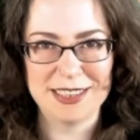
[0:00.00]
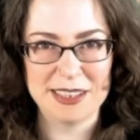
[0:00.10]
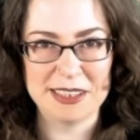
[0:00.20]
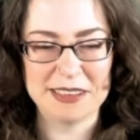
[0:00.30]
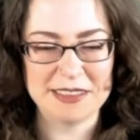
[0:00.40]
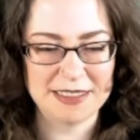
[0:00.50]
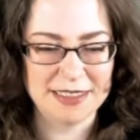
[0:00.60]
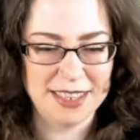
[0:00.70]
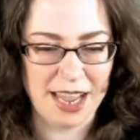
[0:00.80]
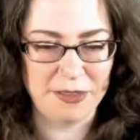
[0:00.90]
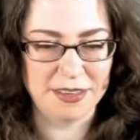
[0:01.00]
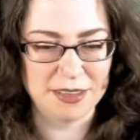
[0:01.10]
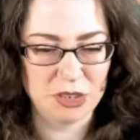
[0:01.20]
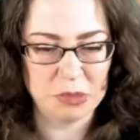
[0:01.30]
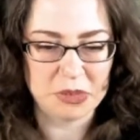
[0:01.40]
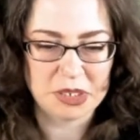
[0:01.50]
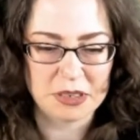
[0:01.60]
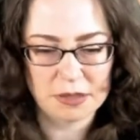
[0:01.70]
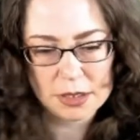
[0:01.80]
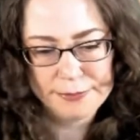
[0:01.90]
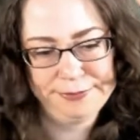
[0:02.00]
So that one, super stoked.